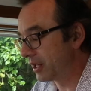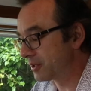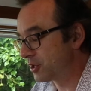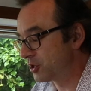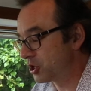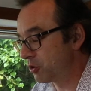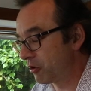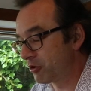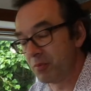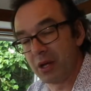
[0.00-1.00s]
into the
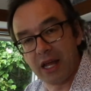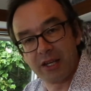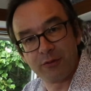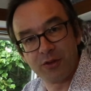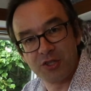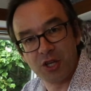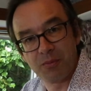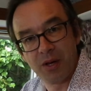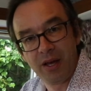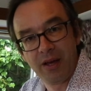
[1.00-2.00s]
200mm end of the
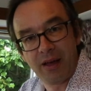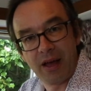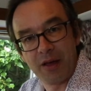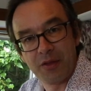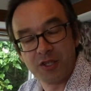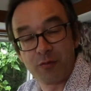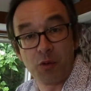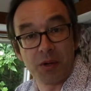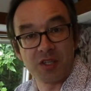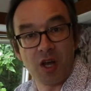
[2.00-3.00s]
zoom. There's a
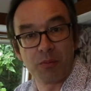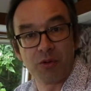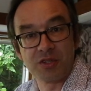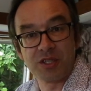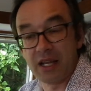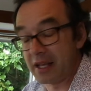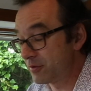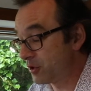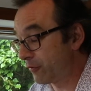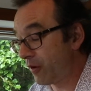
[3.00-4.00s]
few examples, and it
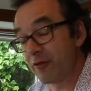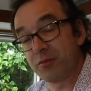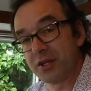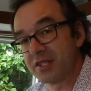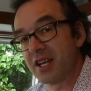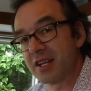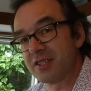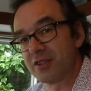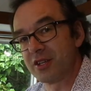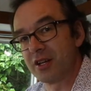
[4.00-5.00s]
gives you
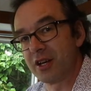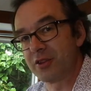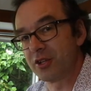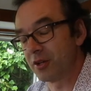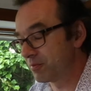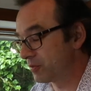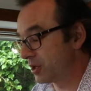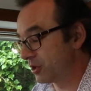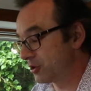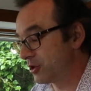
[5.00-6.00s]
5.6 at the
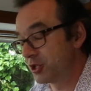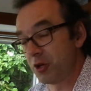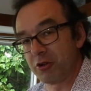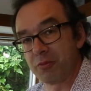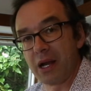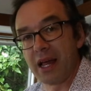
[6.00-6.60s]
200mm